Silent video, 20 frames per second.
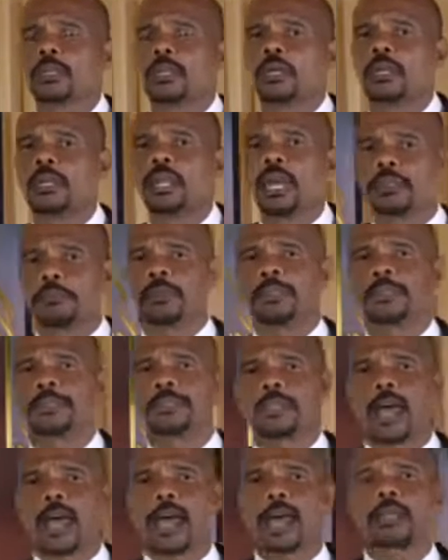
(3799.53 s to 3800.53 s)
Let me
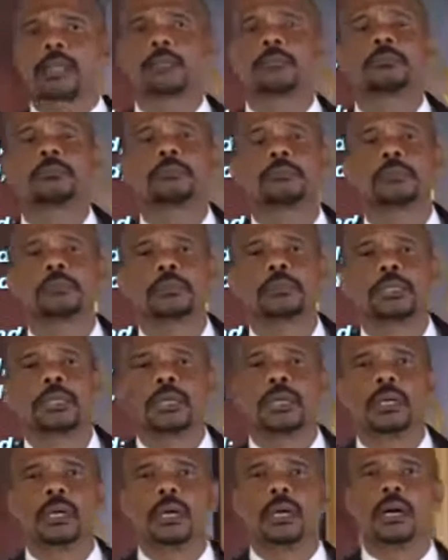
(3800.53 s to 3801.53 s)
stand.
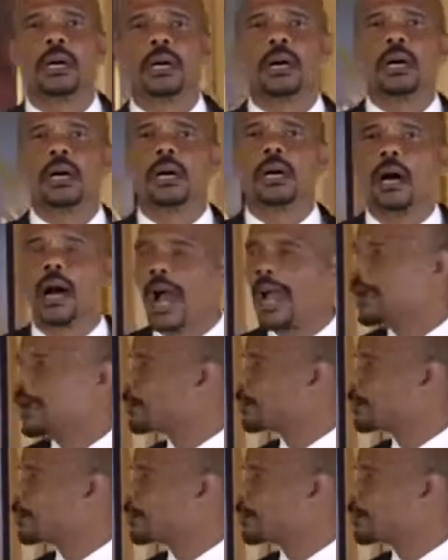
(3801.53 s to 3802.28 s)
I am